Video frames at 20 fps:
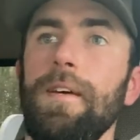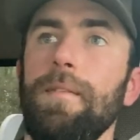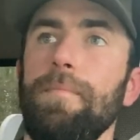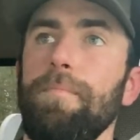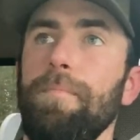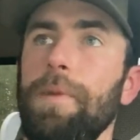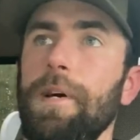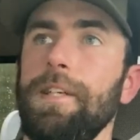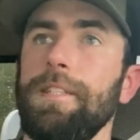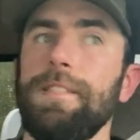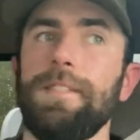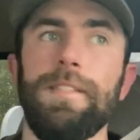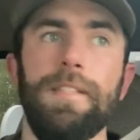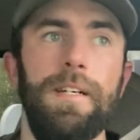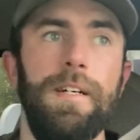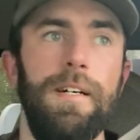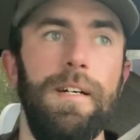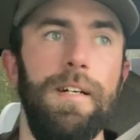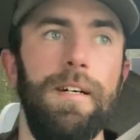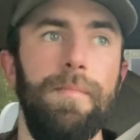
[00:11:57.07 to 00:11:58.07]
But
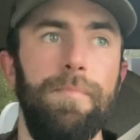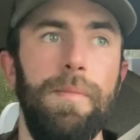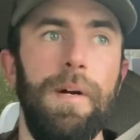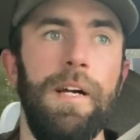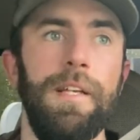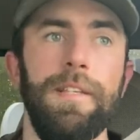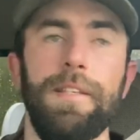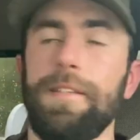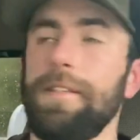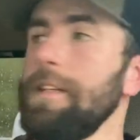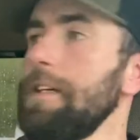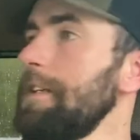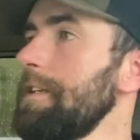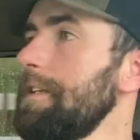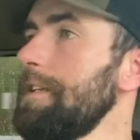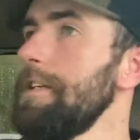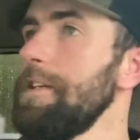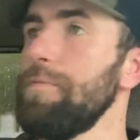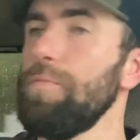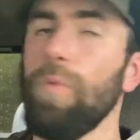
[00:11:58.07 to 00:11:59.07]
uh, I, I,
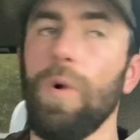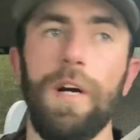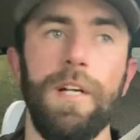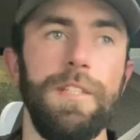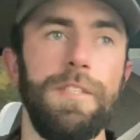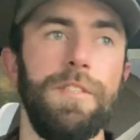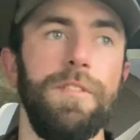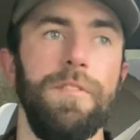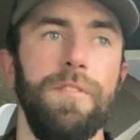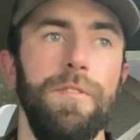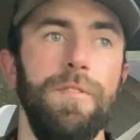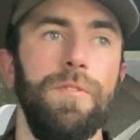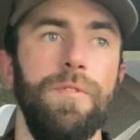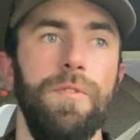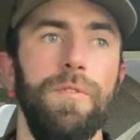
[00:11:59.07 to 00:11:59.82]
did want to